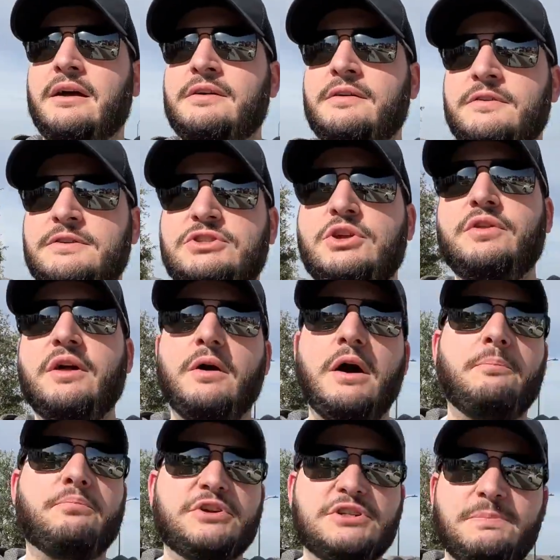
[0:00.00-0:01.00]
so that a
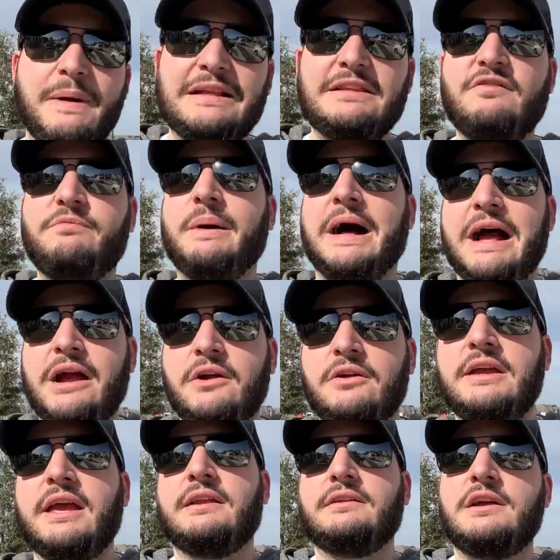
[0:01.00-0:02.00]
prospective buyer
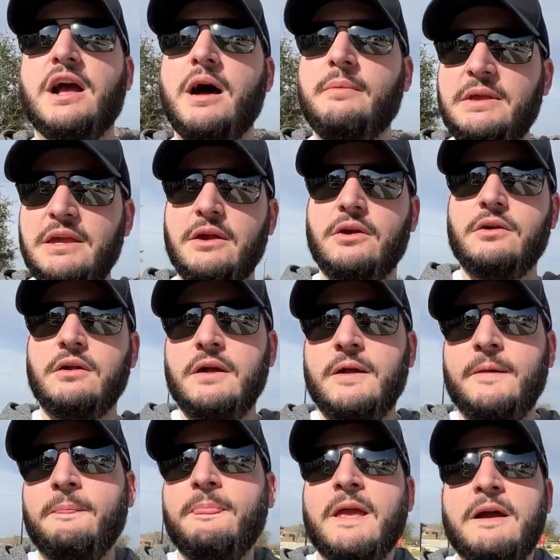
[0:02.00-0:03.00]
can come here,
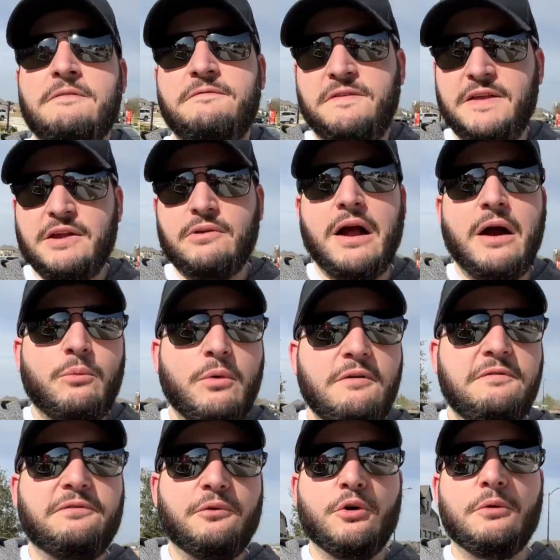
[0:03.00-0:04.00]
figure out what
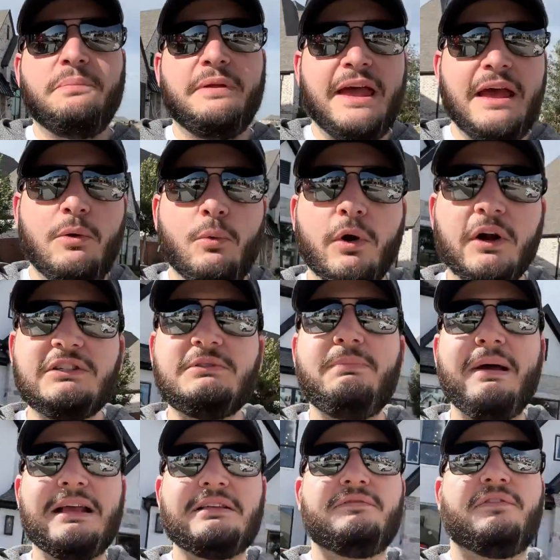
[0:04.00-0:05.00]
floor plan works
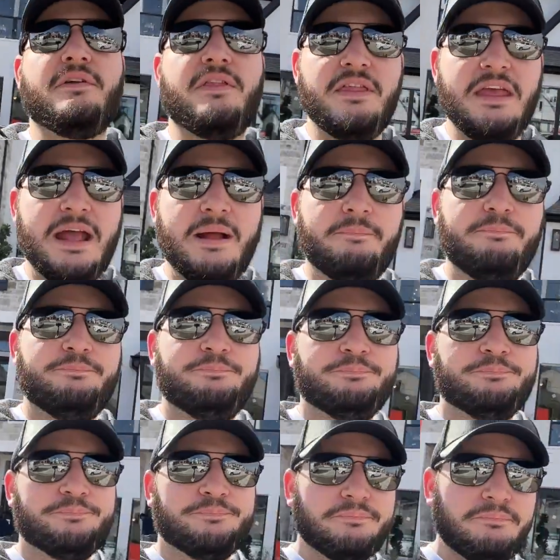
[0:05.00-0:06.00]
best for them,
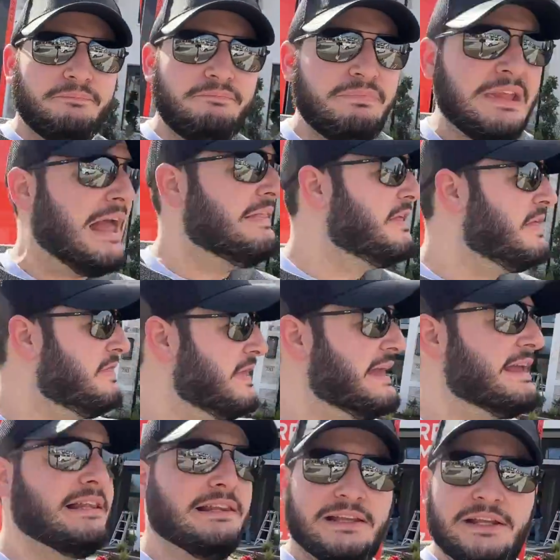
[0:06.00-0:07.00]
and then they
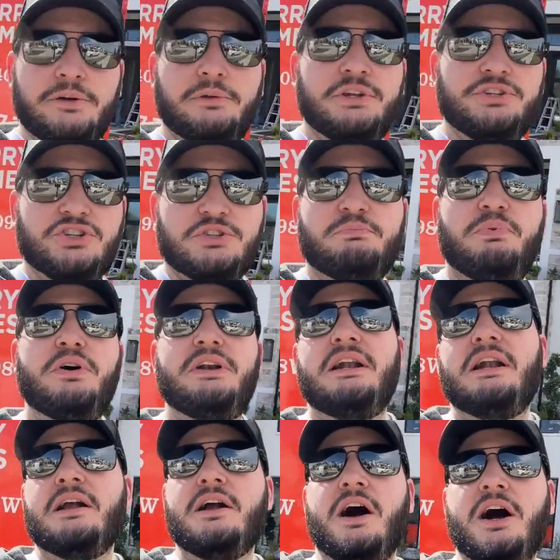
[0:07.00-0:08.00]
can literally just put in
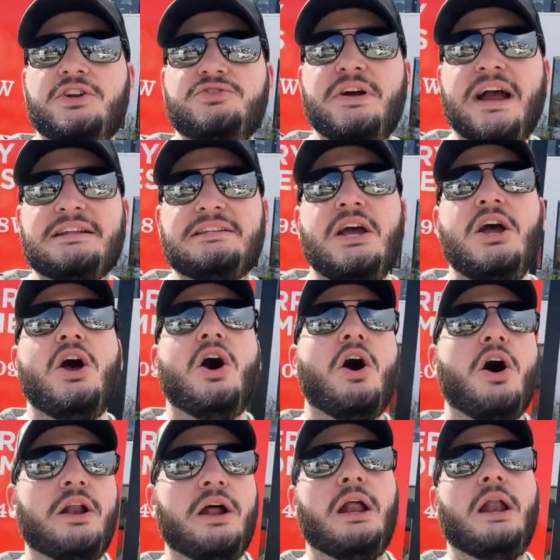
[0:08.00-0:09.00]
a contract
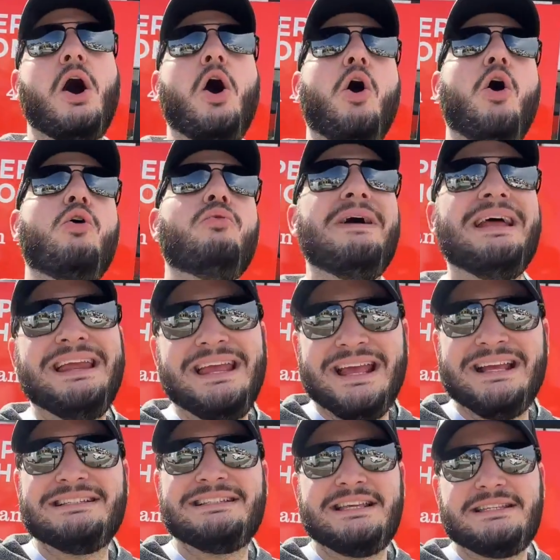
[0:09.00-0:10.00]
on an already
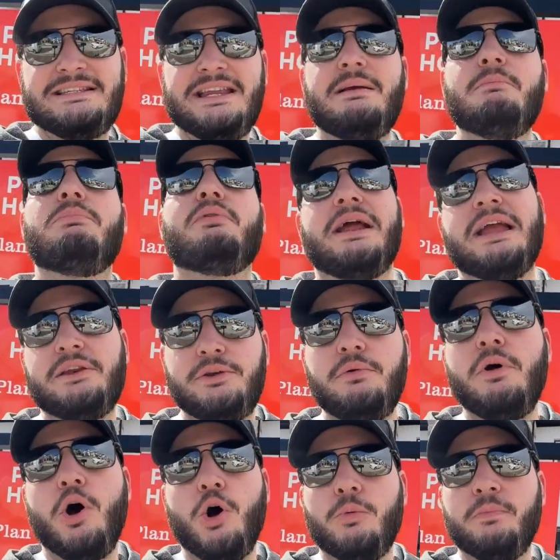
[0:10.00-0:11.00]
existing brand new
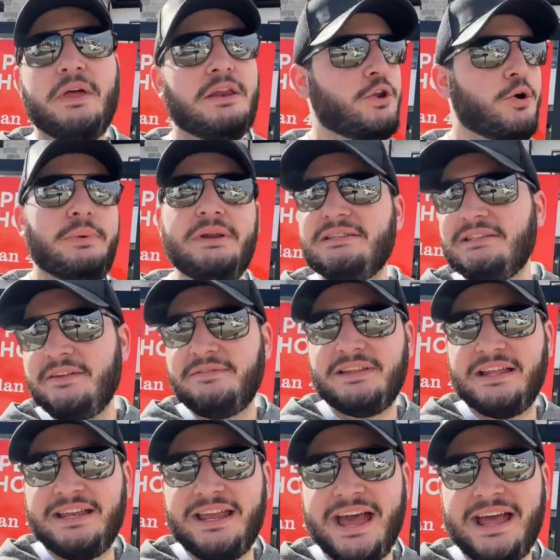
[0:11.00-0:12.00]
home that nobody's lived
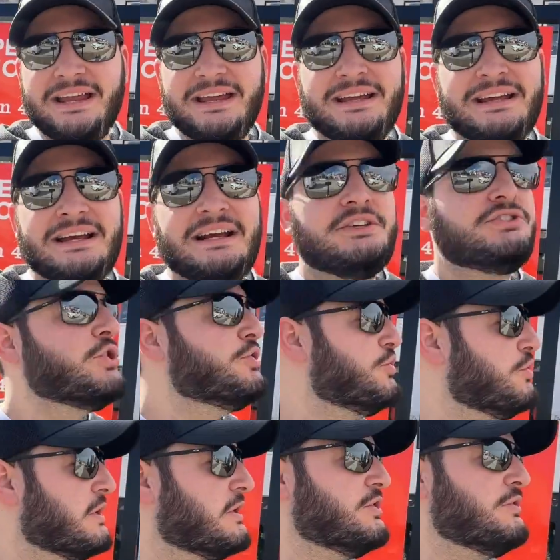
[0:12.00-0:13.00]
in yet. So
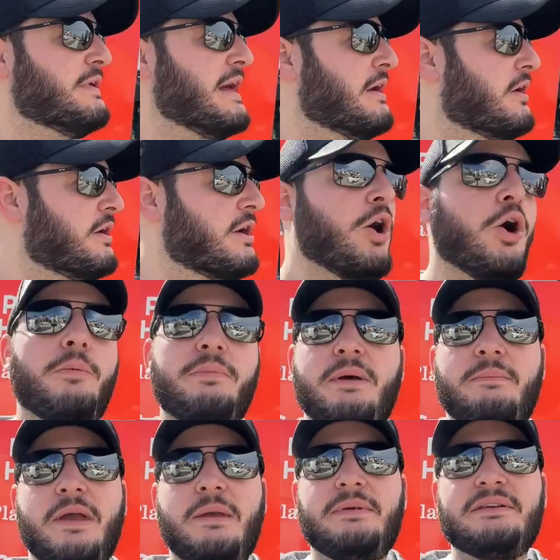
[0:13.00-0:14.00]
you can do that on a home that
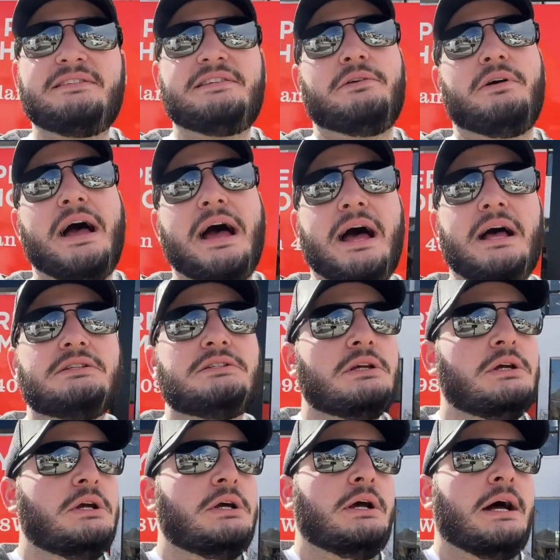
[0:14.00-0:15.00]
maybe still has
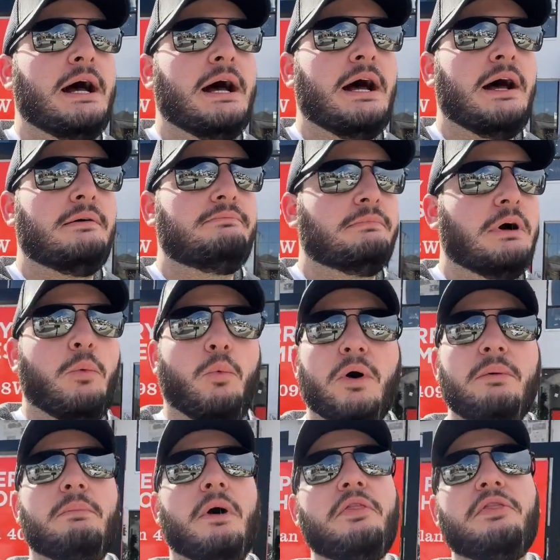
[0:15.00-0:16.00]

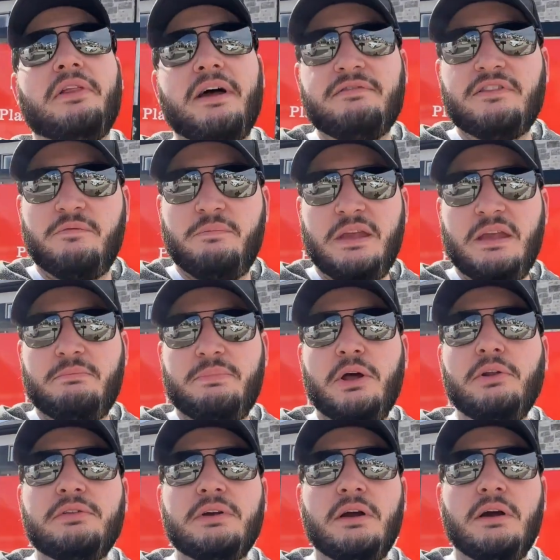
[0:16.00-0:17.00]
1 month left of being
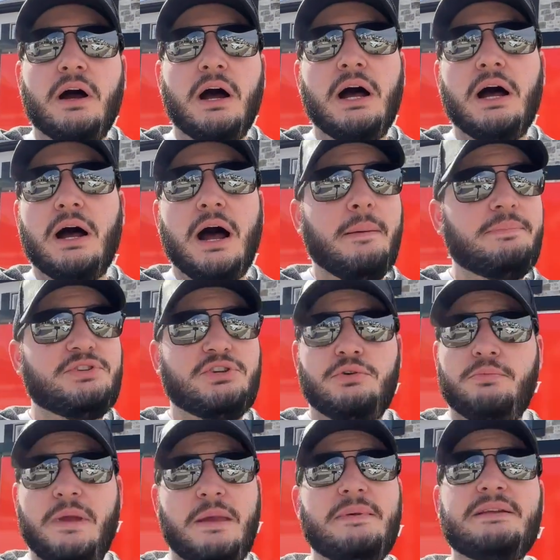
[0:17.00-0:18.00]
built, up to
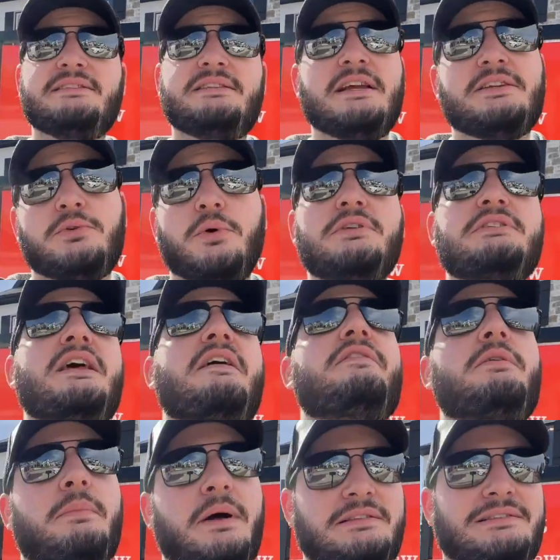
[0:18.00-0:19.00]
maybe 6 or
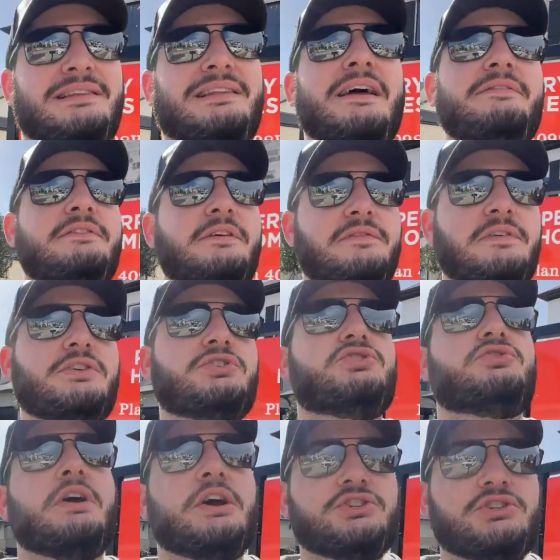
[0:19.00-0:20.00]
7 months left of
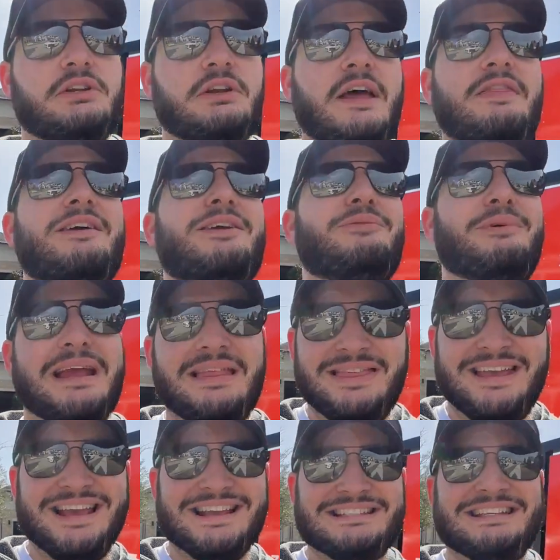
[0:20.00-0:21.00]
construction. And the great
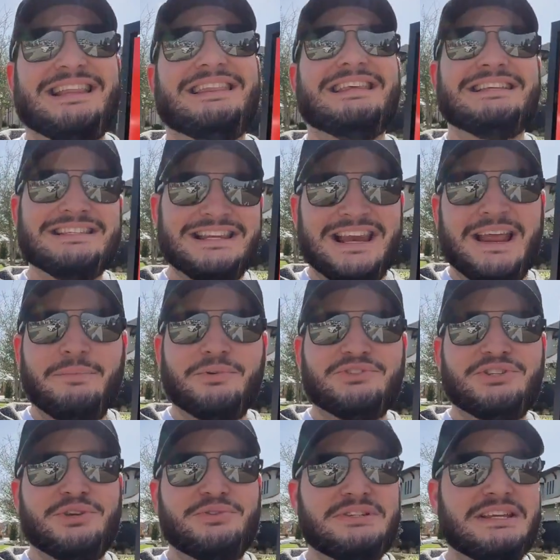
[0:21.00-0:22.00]
thing is that this
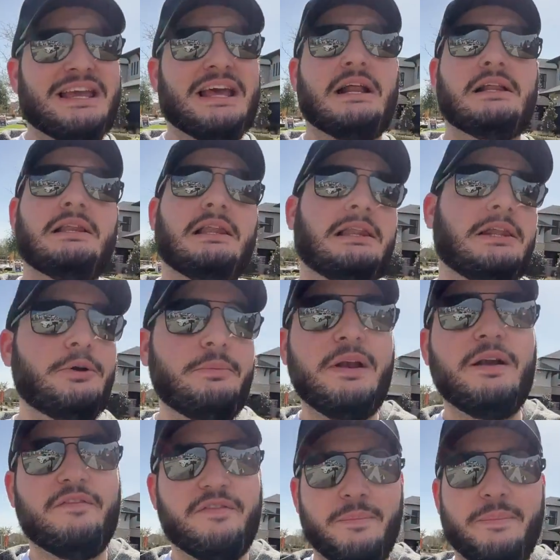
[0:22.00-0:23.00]
enables you to get a little bit
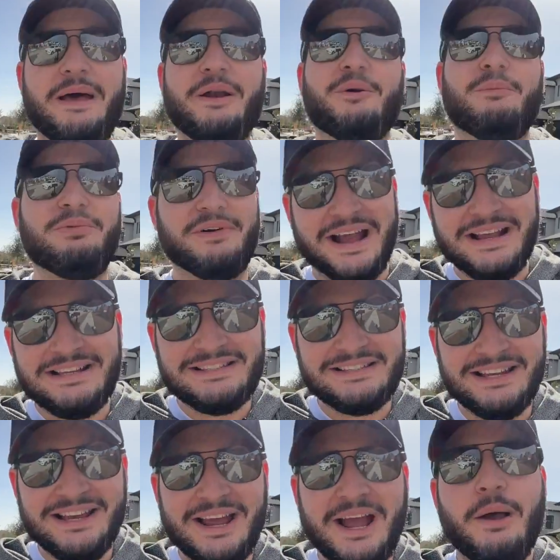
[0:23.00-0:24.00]
of a better price
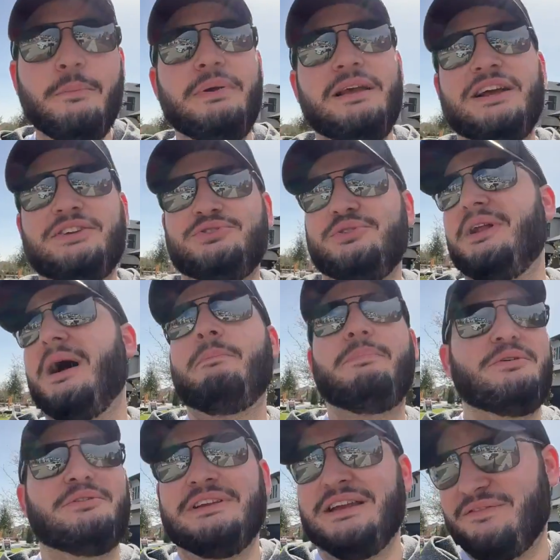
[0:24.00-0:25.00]
because you're not
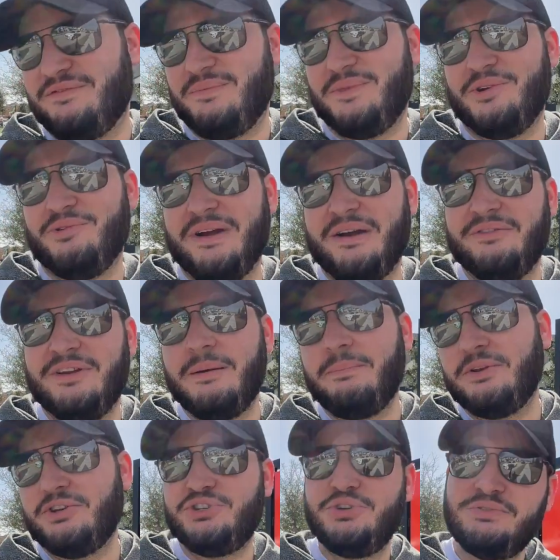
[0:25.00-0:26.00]
building it from the ground up
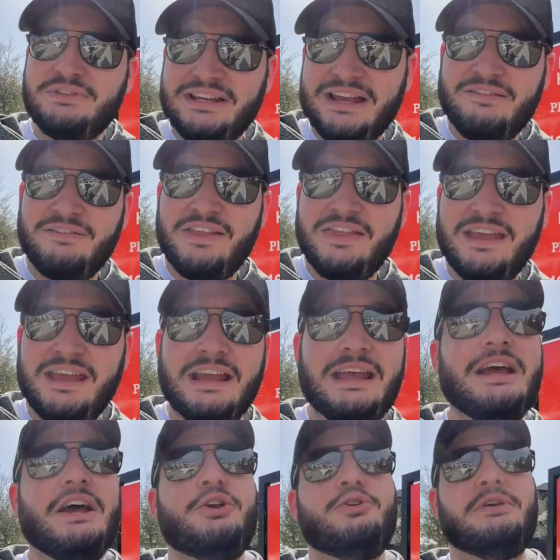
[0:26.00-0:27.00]
and choosing everything.
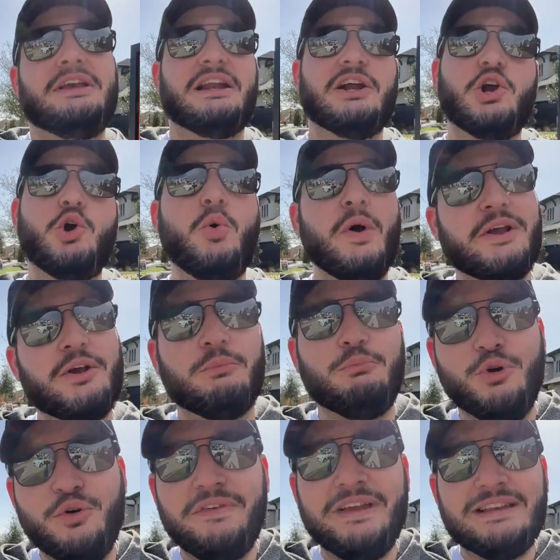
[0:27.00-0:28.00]
You get a quicker
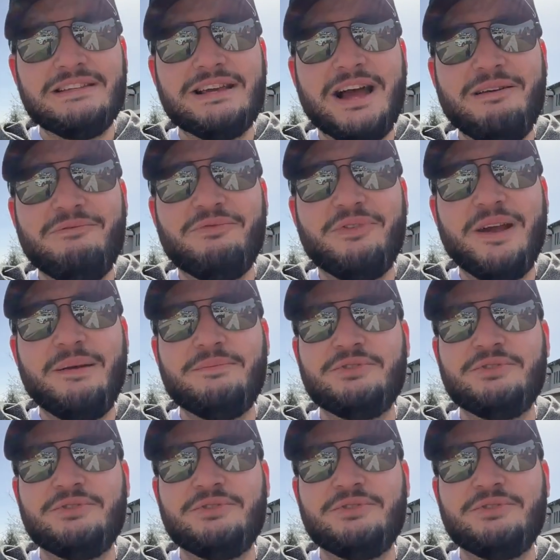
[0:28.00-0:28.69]
move-in time frame.